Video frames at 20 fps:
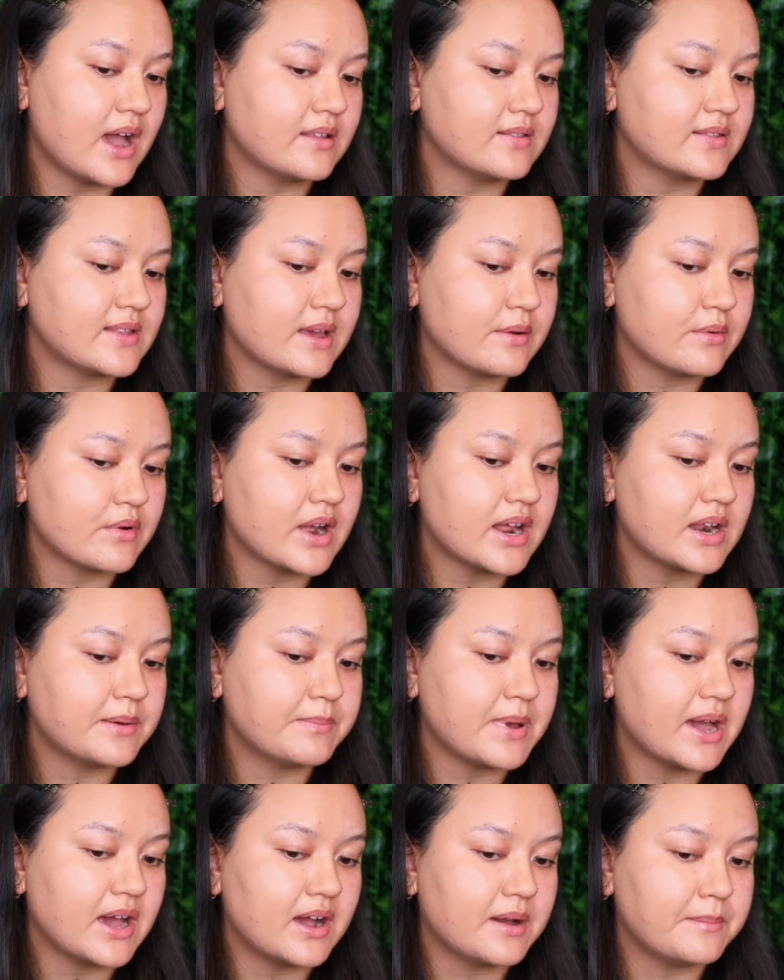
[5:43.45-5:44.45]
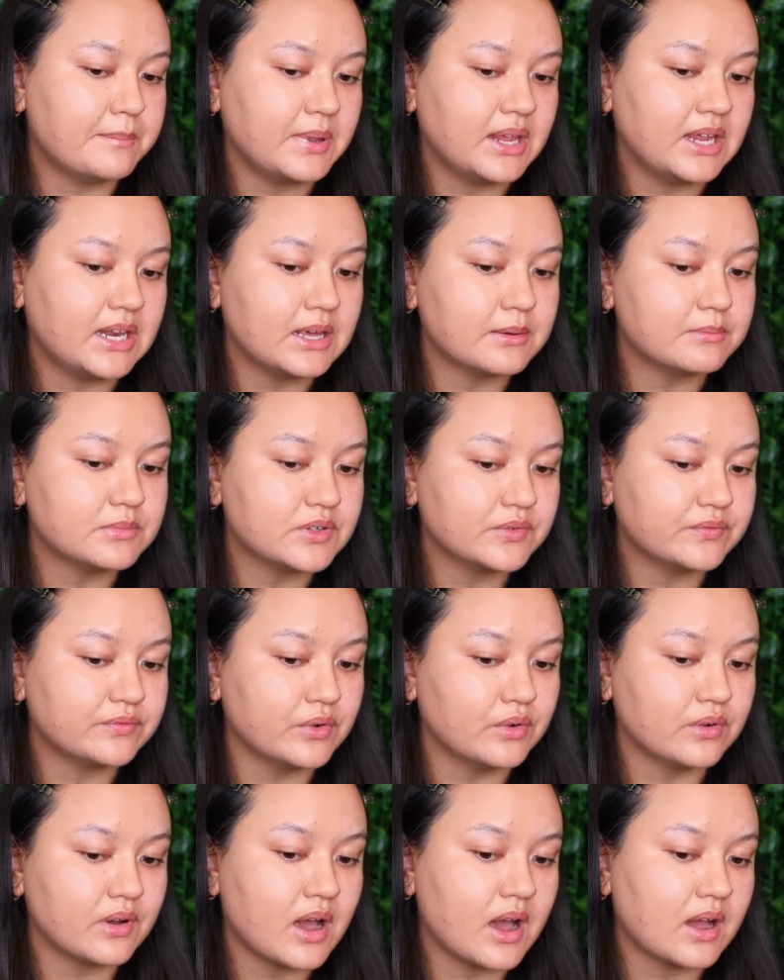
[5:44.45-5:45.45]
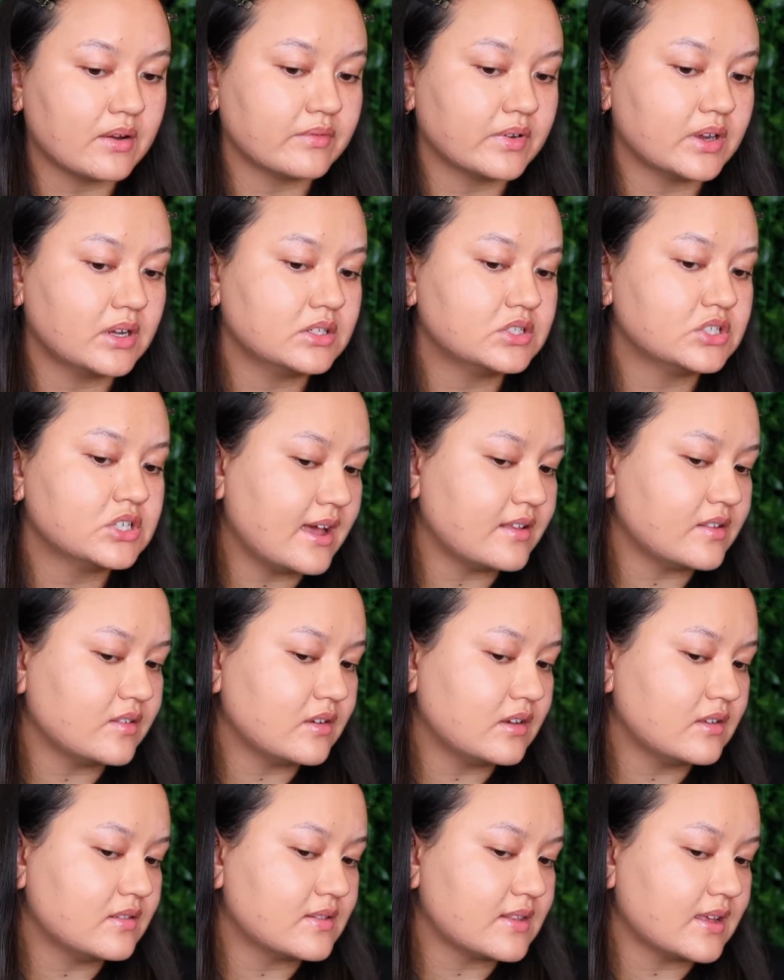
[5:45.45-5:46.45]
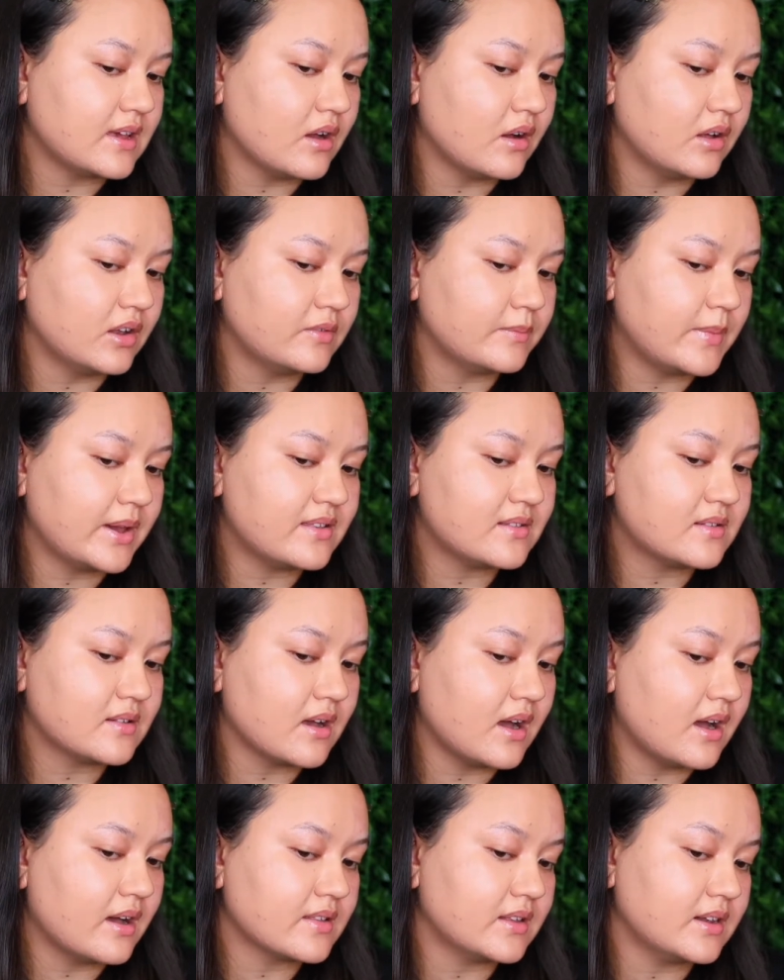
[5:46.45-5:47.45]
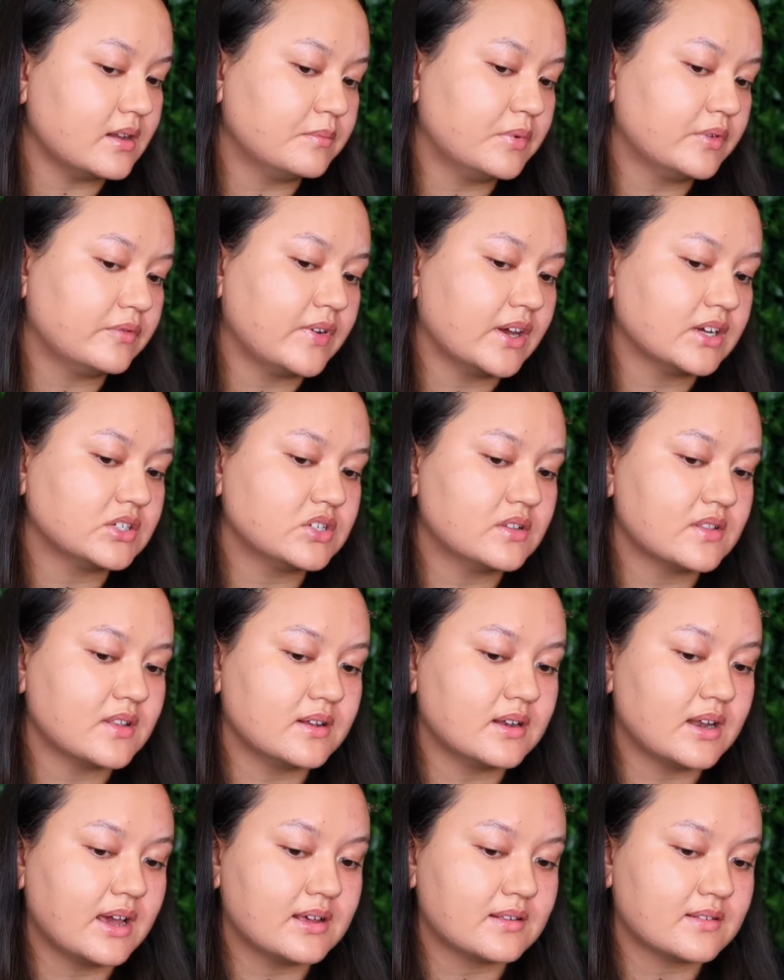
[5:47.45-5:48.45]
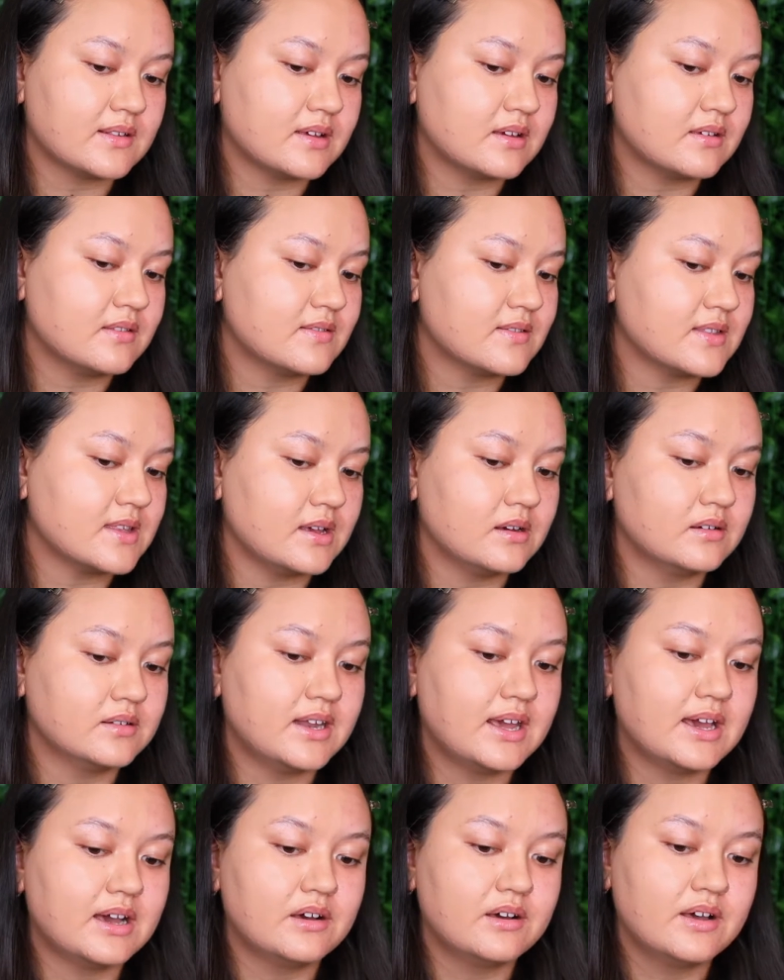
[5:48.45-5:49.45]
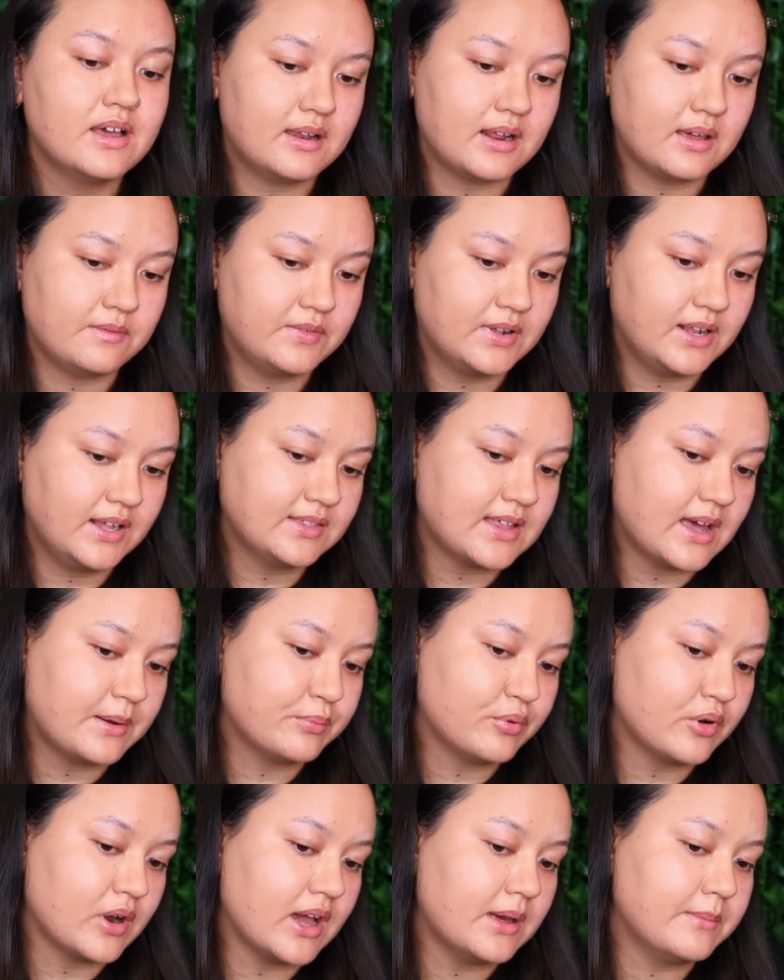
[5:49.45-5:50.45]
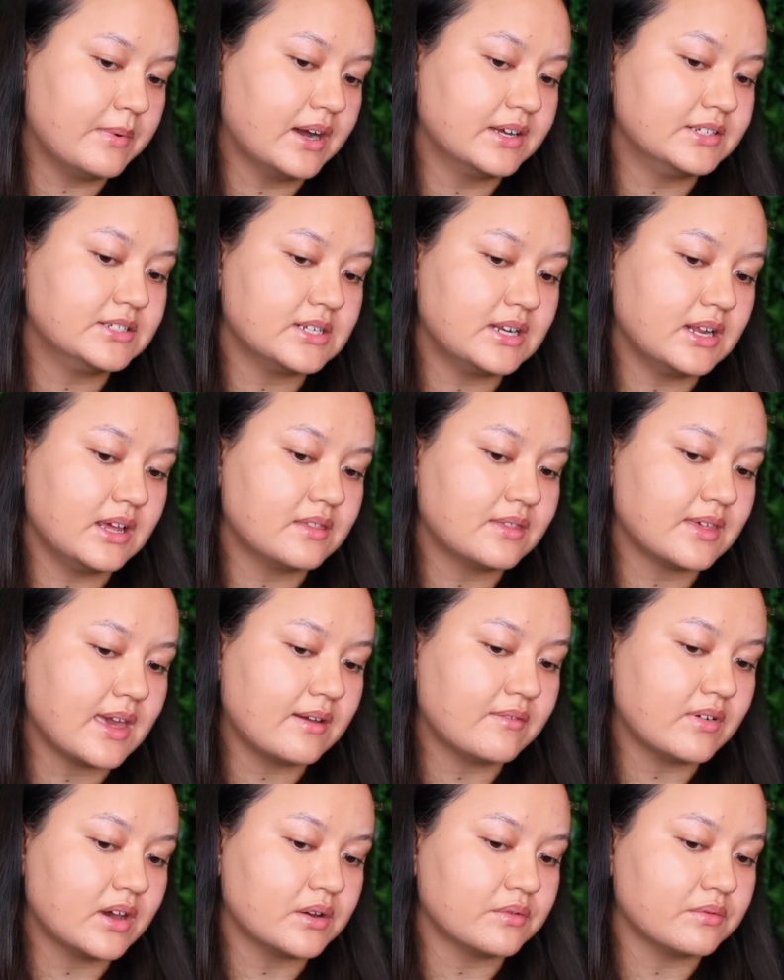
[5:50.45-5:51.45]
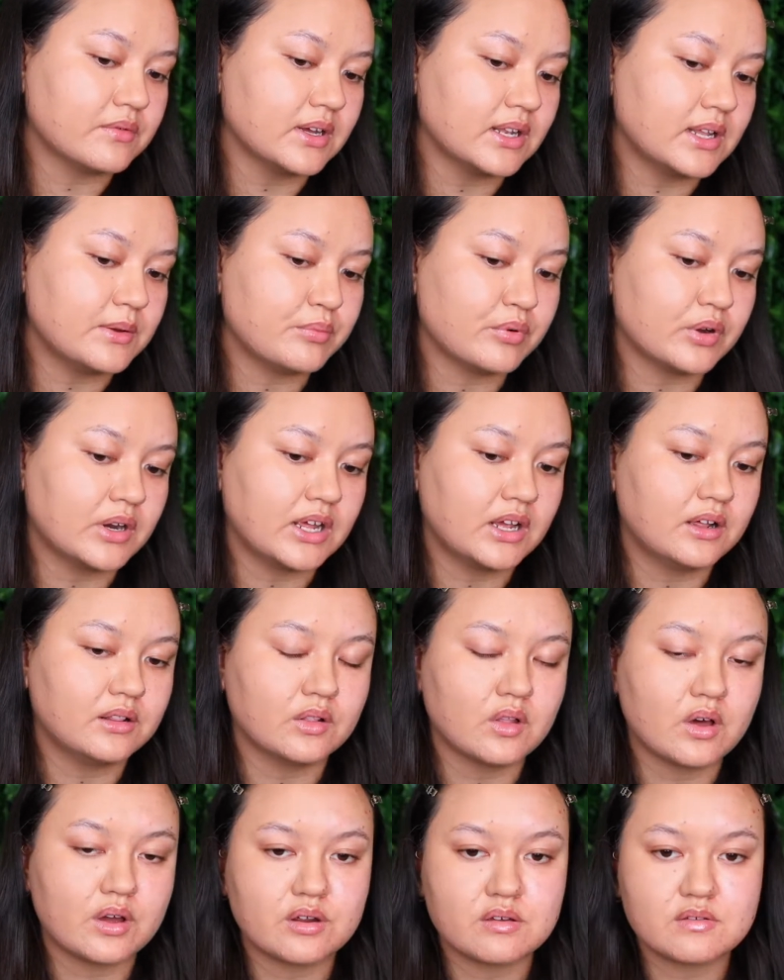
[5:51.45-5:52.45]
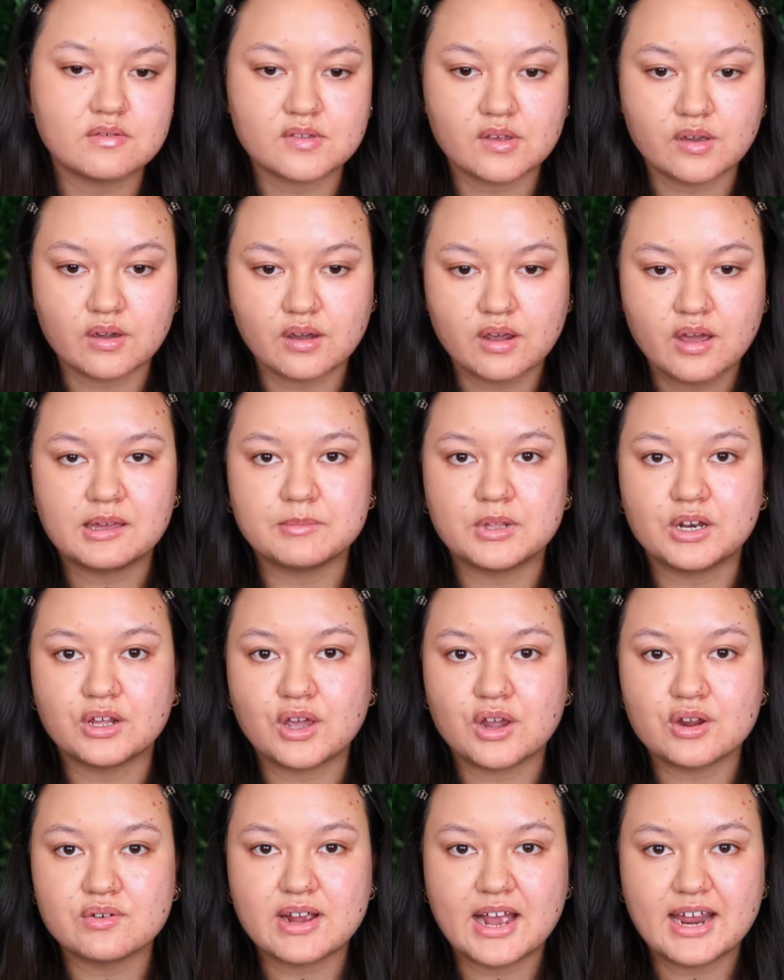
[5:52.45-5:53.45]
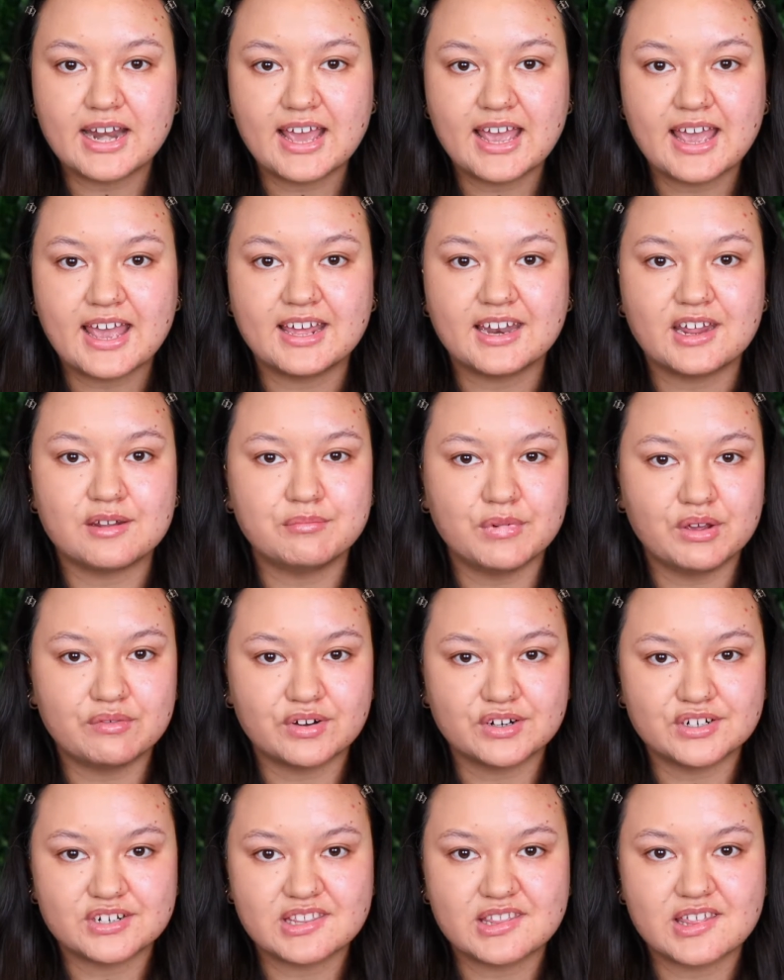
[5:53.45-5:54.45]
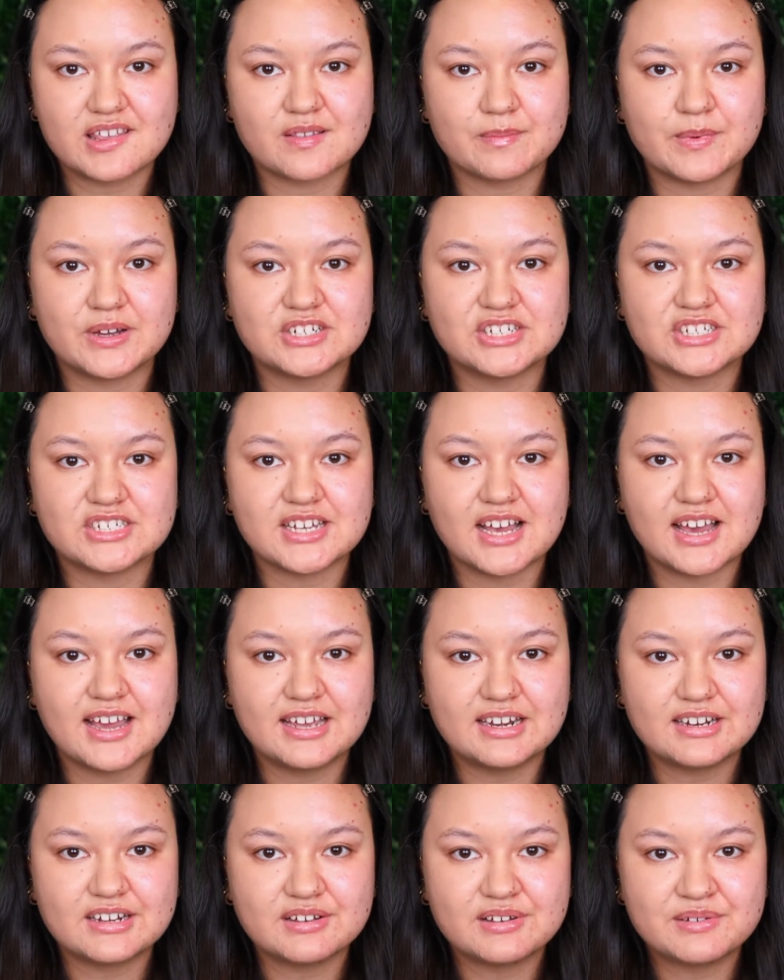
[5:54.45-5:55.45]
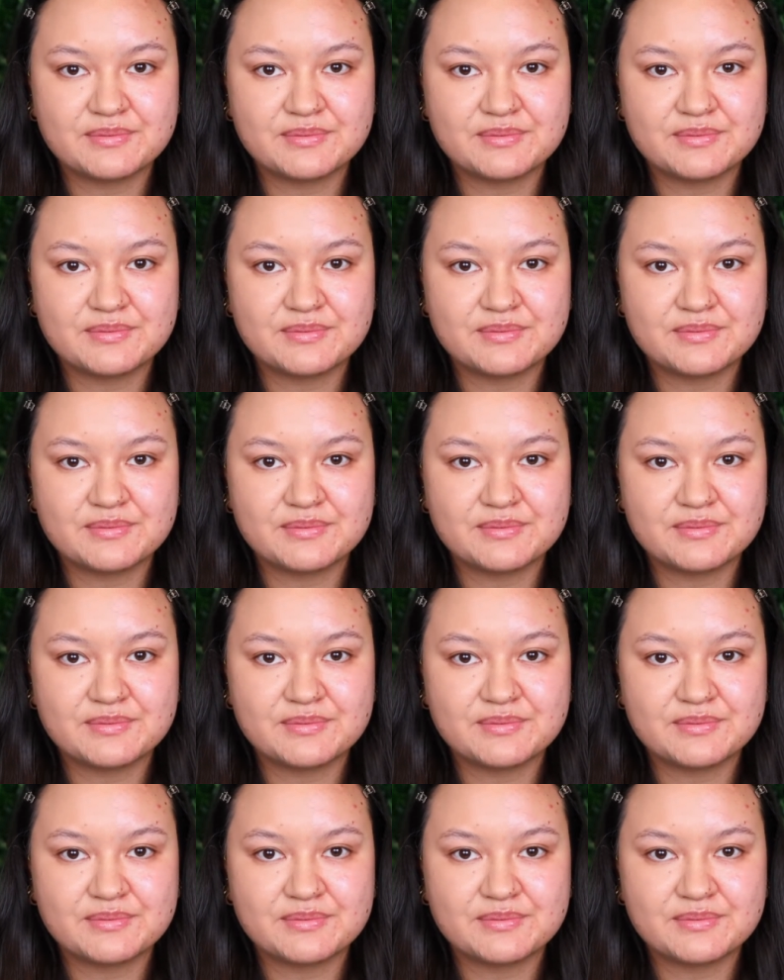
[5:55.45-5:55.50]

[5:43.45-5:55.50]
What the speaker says: I'd say we're at about a medium to full coverage. As you can see, all of my scars and imperfections are nicely concealed now, and I feel like that primer underneath gave it a really pretty glow. So I'm gonna go right ahead and move on to the sponge side.